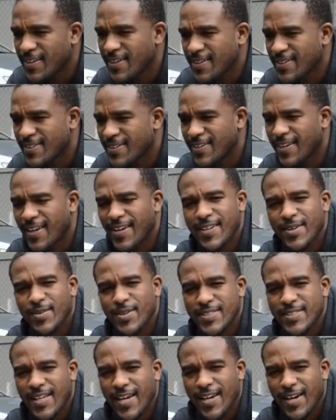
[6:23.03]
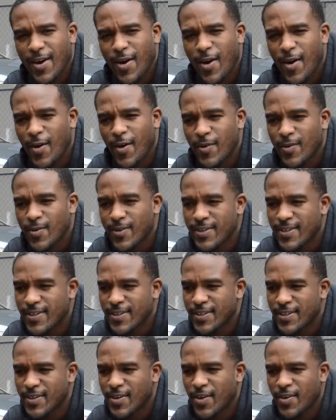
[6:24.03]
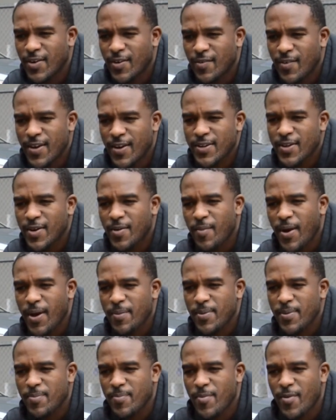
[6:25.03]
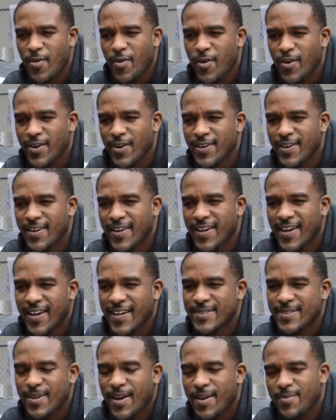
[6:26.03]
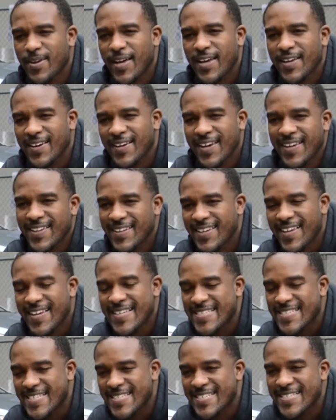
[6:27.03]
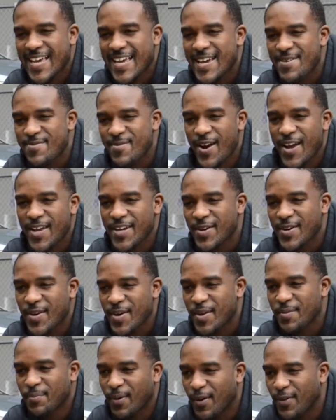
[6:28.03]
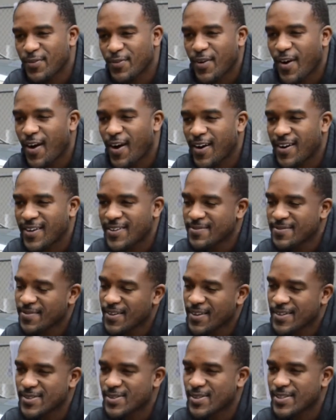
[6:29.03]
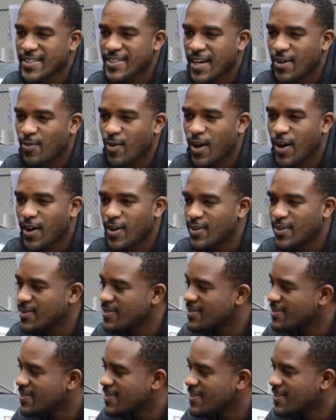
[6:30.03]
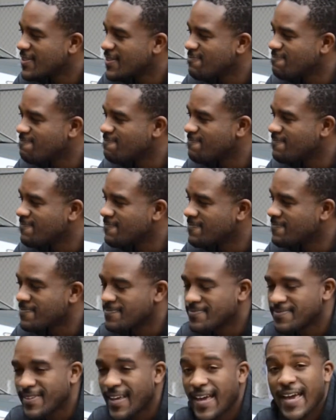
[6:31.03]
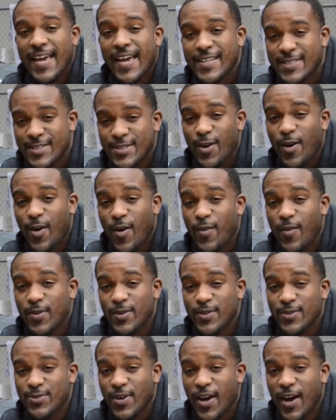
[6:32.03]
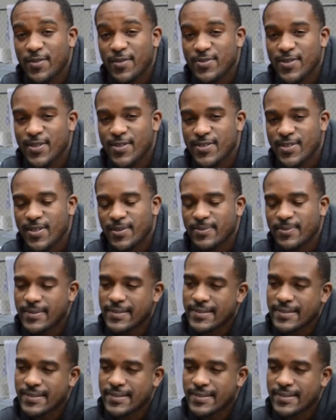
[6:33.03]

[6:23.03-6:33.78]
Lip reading: The lady was like, oh, you know, the radio might be more. I'm like, lady, it's the same radio in both cars. She was like, well, it's the all-wheel drive system.